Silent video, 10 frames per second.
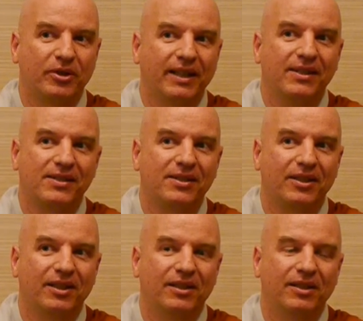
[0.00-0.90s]
your
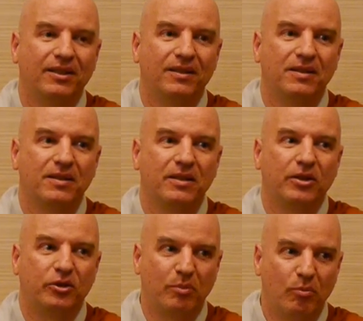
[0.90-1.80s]
destiny.
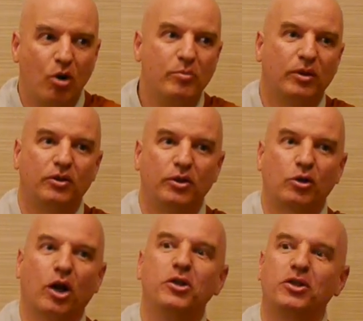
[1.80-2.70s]
The moment you
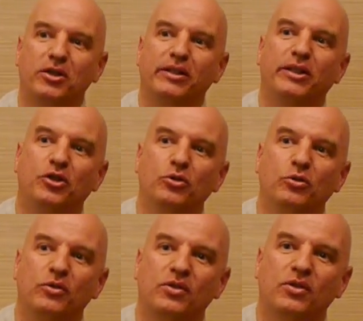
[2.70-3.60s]
consciously
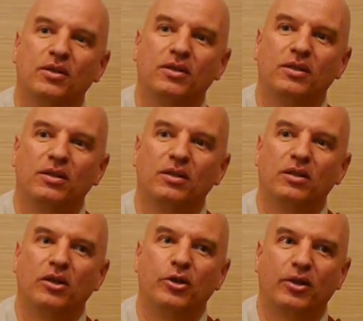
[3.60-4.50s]
choose,
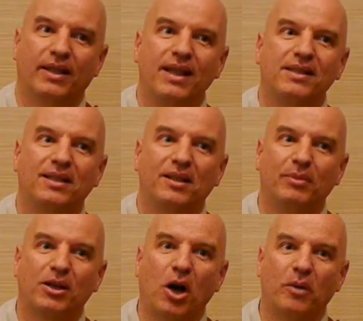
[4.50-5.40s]
your destiny
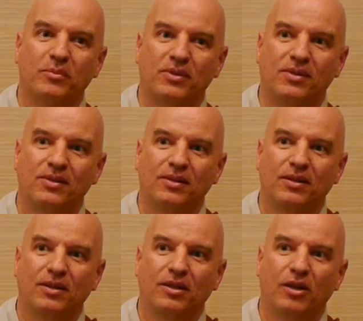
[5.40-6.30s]
becomes
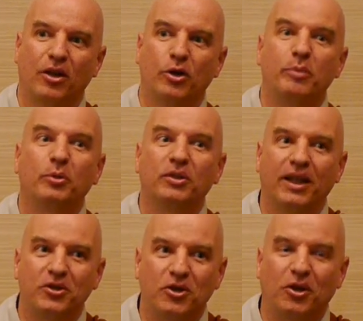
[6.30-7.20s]
your
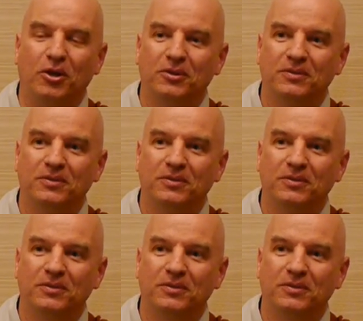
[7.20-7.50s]
potential.